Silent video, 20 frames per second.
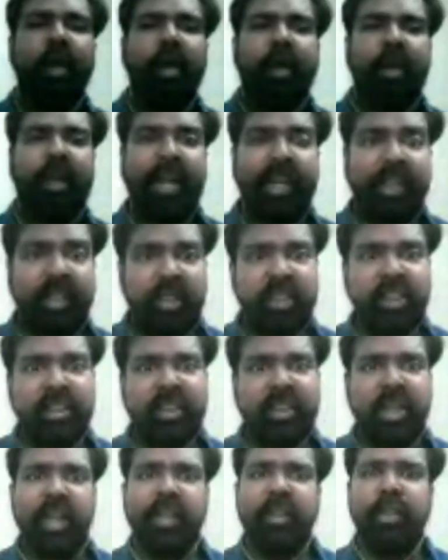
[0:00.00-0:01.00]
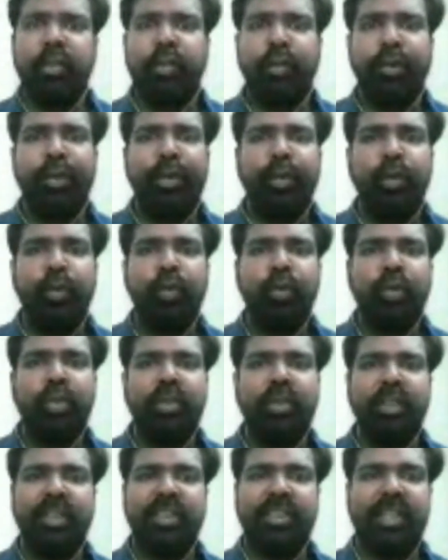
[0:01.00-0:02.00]
writers started to use
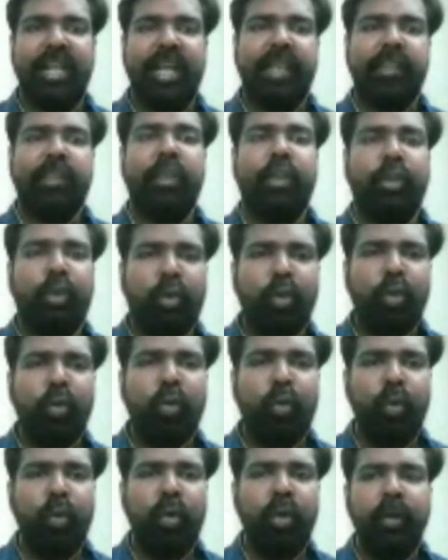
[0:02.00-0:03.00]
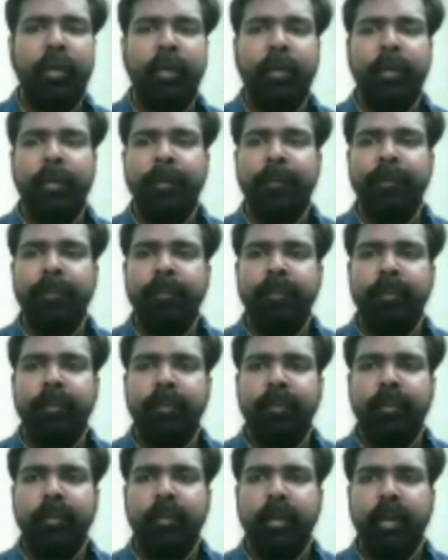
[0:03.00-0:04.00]
this as a tool
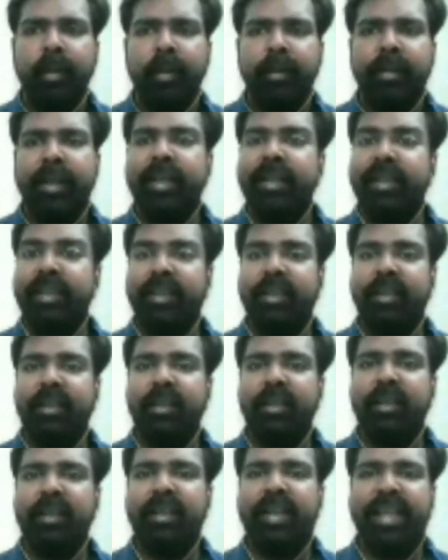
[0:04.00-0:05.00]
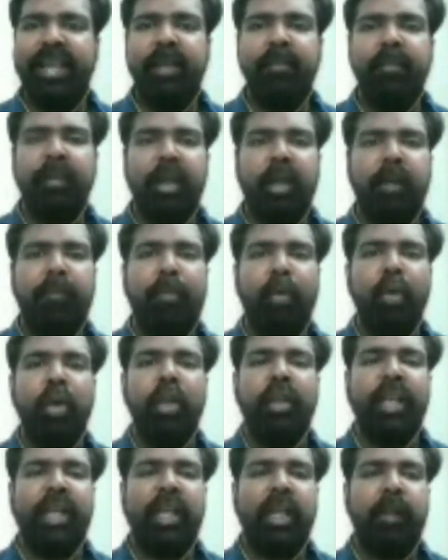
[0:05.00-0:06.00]
that deemed a
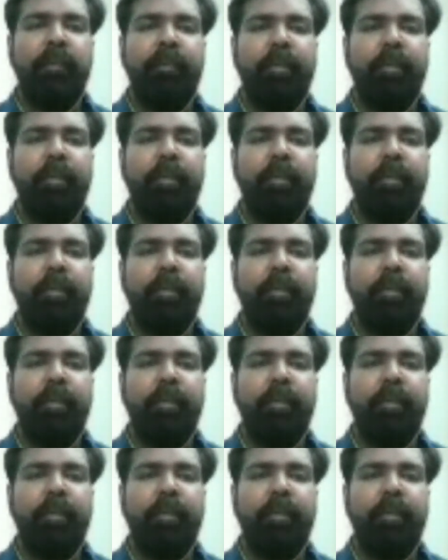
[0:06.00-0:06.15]
political